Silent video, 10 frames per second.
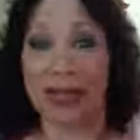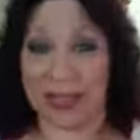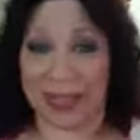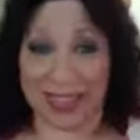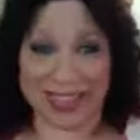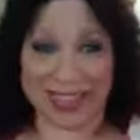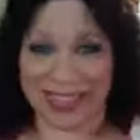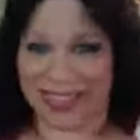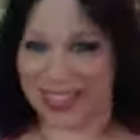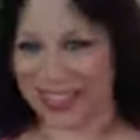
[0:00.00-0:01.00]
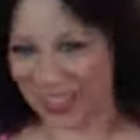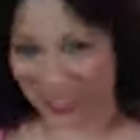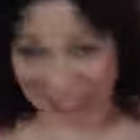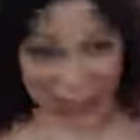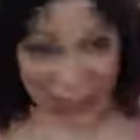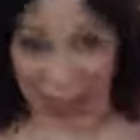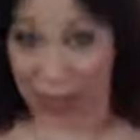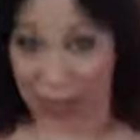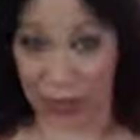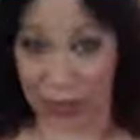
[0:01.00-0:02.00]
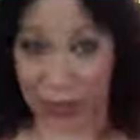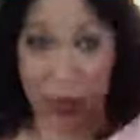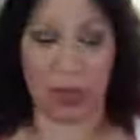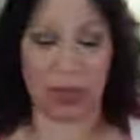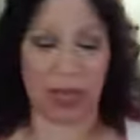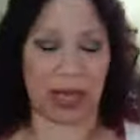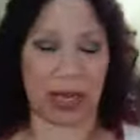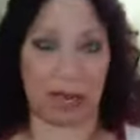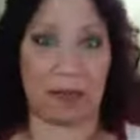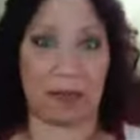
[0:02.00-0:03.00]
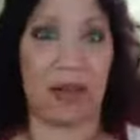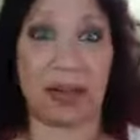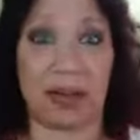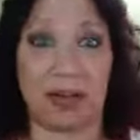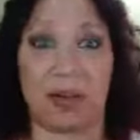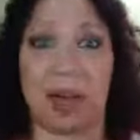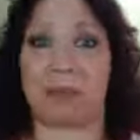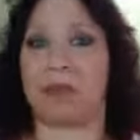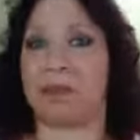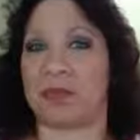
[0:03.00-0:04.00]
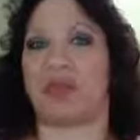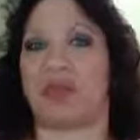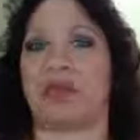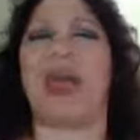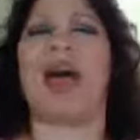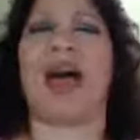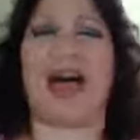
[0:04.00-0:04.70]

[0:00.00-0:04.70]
This, I don't leave home without it. Or if I do, I'm screwed.